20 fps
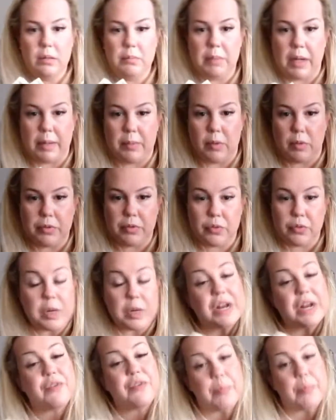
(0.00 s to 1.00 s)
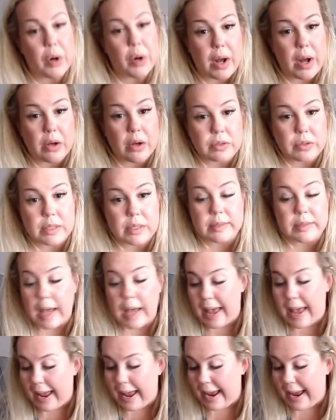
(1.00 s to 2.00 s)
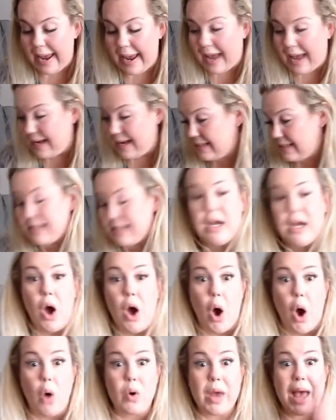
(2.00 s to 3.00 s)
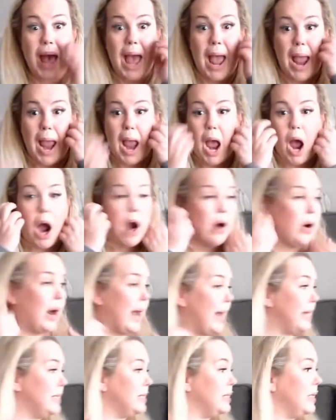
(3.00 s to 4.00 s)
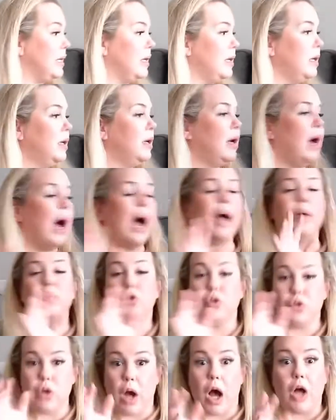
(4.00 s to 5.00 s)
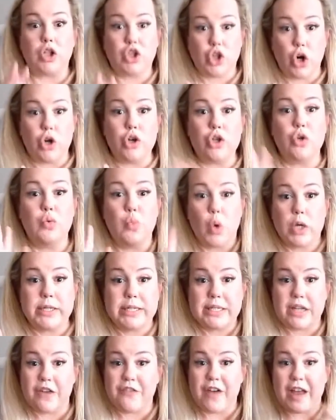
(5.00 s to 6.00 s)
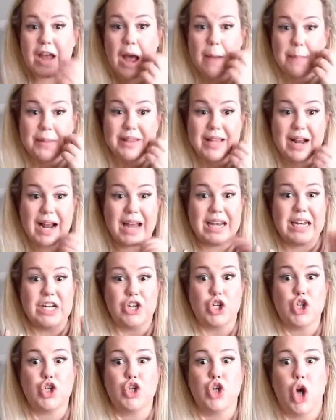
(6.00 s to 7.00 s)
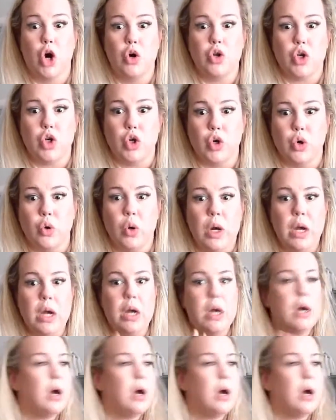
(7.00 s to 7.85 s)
bada boom. 3 different birdhouses. And okay. All right. I'll show you the wood stuff I got, but then I need to show you.